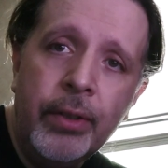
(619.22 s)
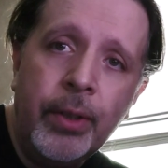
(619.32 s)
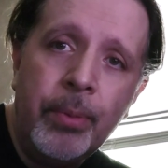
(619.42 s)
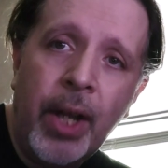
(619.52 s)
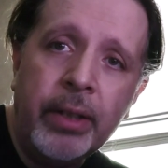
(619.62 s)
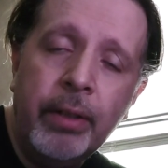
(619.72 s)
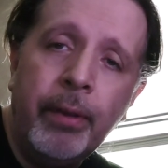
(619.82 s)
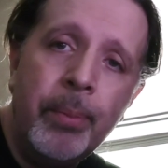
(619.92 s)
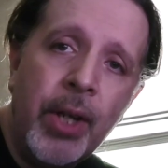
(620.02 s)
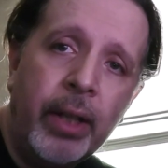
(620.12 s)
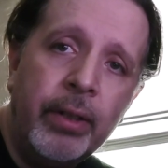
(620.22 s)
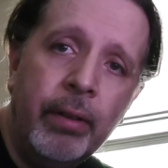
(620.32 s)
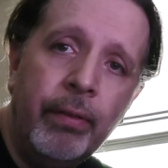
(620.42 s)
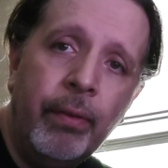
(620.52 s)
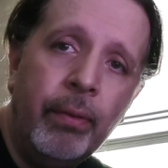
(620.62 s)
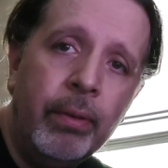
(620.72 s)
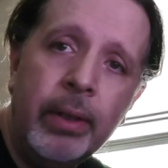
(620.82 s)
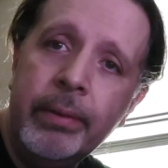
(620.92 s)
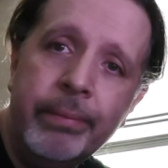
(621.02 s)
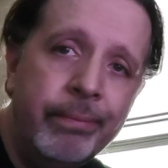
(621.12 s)
Subjective, objective.
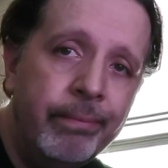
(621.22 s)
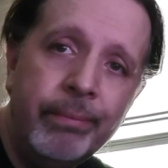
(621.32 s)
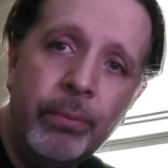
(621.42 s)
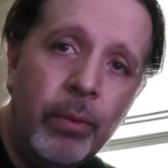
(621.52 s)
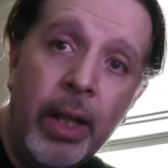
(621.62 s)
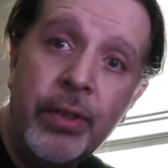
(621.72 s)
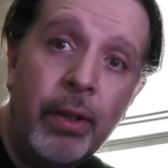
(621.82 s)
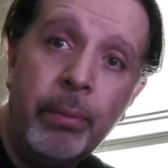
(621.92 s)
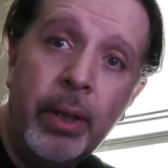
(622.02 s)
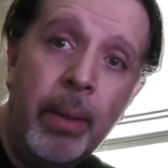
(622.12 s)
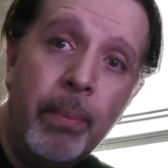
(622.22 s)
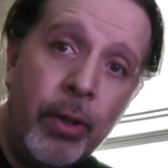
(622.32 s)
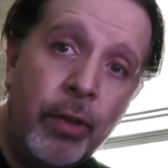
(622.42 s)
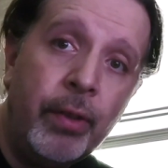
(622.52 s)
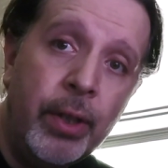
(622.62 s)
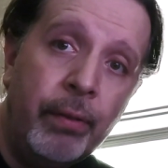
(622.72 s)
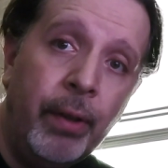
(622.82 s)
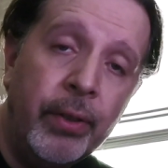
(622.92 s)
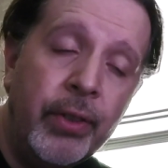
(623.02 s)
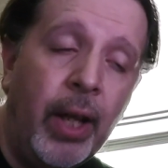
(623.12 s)
Is there really much of a
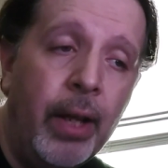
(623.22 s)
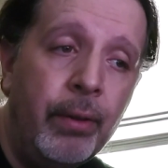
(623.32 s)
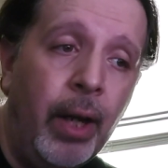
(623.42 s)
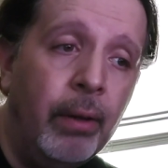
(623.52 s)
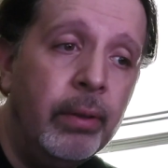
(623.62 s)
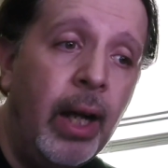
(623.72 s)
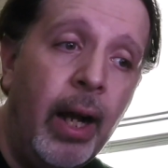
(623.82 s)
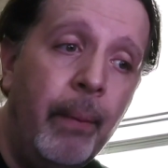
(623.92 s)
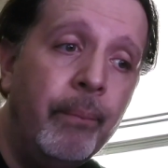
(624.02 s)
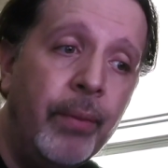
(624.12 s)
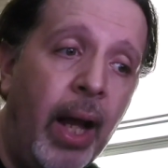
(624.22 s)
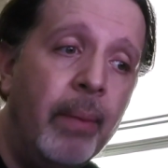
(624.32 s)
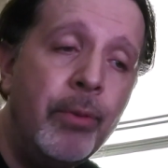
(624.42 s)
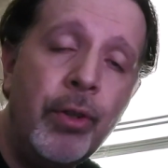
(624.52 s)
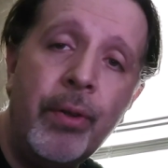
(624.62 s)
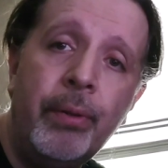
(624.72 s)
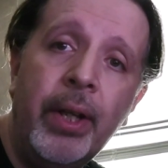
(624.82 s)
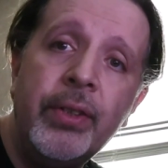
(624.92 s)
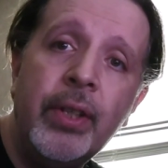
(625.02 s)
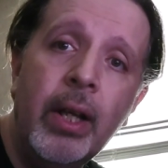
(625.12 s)
difference? I don't know. I'm sure there
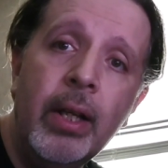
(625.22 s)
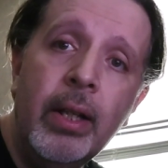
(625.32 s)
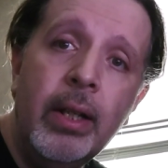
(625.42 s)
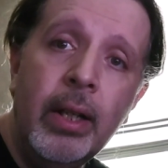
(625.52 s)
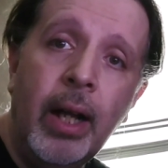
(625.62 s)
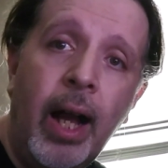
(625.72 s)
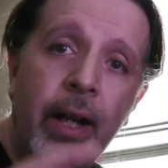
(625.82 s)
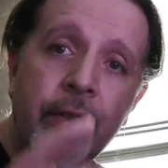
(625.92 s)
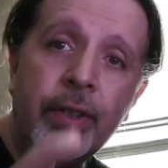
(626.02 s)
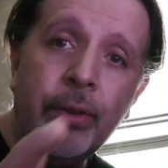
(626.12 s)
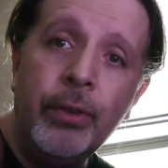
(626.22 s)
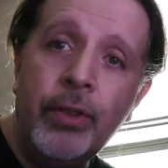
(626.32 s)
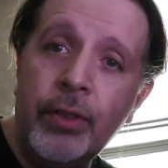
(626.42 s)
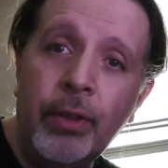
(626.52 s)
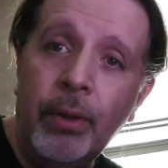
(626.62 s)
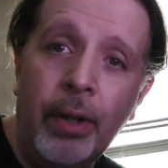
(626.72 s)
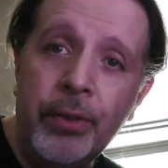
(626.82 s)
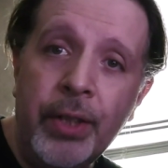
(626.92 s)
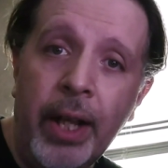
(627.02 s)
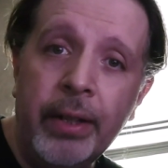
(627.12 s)
is. I still just don't
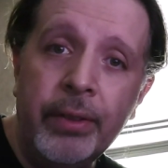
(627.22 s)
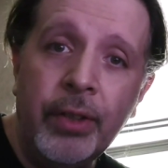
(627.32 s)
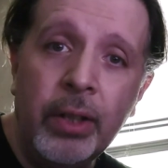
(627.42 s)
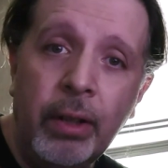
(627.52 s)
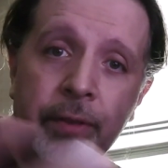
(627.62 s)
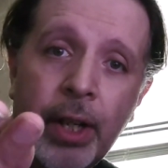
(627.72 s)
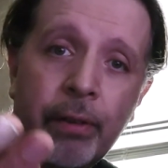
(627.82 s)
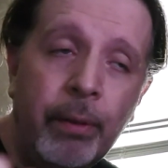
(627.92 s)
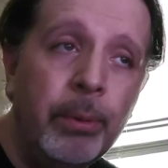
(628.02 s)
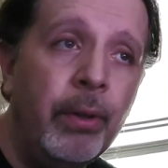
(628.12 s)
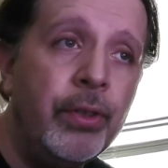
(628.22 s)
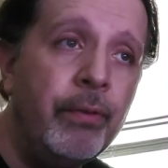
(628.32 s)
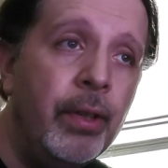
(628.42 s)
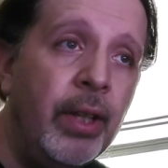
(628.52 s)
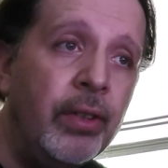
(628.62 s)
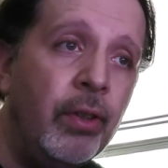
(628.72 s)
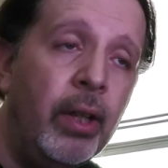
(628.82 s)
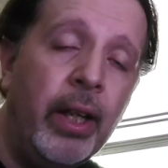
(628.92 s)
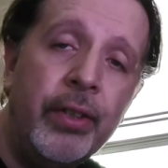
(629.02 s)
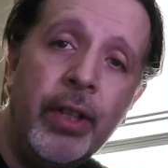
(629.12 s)
understand it, so I'd love to hear from the rest of you, and that's all
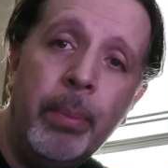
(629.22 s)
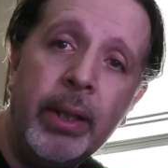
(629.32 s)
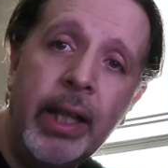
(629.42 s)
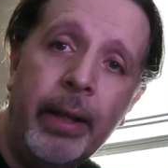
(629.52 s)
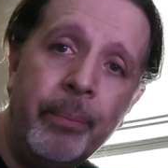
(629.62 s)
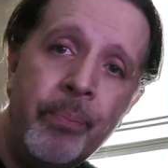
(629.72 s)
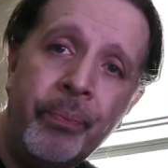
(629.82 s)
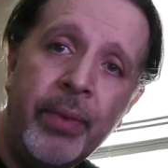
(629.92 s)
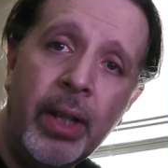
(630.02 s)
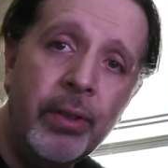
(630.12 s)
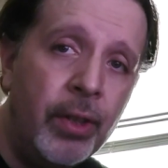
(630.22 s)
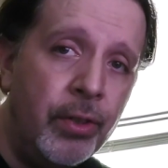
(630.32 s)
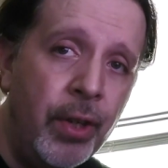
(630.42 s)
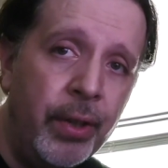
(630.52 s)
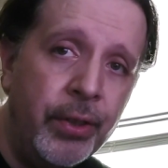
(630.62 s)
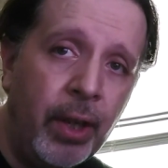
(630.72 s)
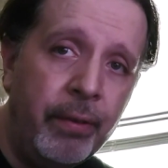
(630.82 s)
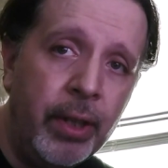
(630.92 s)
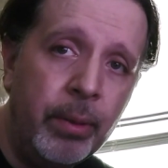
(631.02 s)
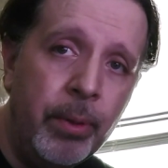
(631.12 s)
I got to say about that. This is Jerry
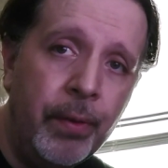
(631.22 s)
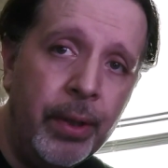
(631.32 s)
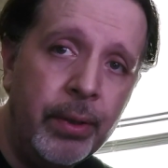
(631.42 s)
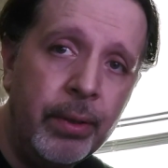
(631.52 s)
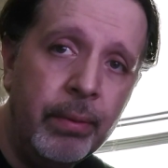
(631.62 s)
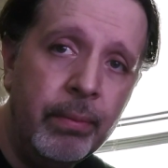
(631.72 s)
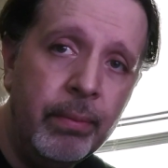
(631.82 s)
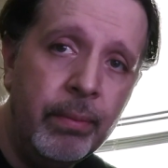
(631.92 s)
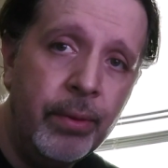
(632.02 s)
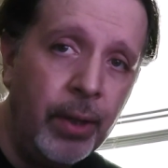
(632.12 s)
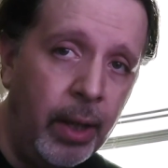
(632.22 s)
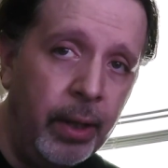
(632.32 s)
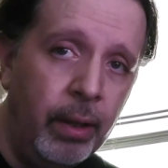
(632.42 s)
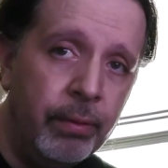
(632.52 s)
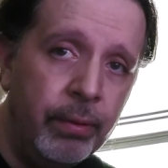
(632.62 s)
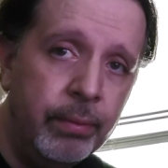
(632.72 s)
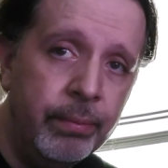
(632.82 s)
Saravia at the Movies, signing off.